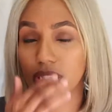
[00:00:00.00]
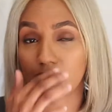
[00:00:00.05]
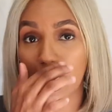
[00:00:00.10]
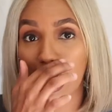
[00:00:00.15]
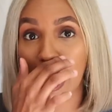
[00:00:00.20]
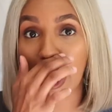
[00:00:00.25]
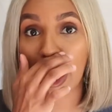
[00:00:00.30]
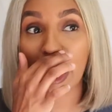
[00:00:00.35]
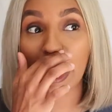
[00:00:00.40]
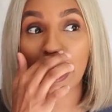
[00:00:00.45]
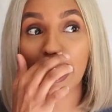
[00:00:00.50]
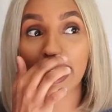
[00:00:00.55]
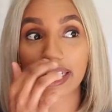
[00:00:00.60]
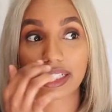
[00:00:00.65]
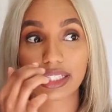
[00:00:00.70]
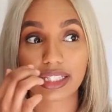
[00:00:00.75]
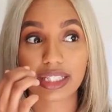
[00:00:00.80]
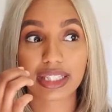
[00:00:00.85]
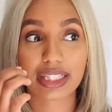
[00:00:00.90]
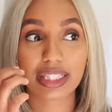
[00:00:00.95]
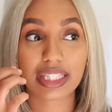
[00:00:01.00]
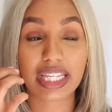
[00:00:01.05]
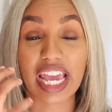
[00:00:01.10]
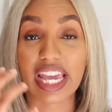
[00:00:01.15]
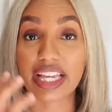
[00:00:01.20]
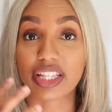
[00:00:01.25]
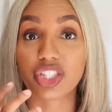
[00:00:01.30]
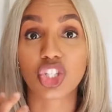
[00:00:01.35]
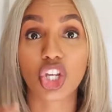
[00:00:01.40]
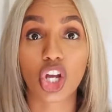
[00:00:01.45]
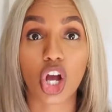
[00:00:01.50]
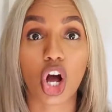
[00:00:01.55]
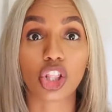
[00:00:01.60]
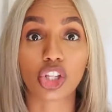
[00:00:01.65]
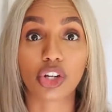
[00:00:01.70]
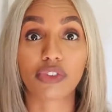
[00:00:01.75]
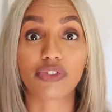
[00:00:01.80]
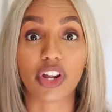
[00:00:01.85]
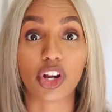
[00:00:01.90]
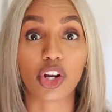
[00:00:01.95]
that takes to
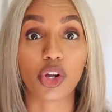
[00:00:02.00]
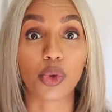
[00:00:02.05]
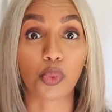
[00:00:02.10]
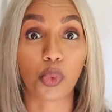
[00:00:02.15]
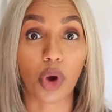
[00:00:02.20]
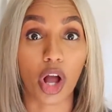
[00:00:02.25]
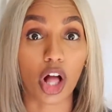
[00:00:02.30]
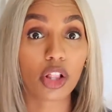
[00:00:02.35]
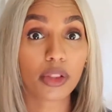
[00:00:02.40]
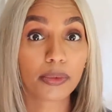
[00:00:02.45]
color very well.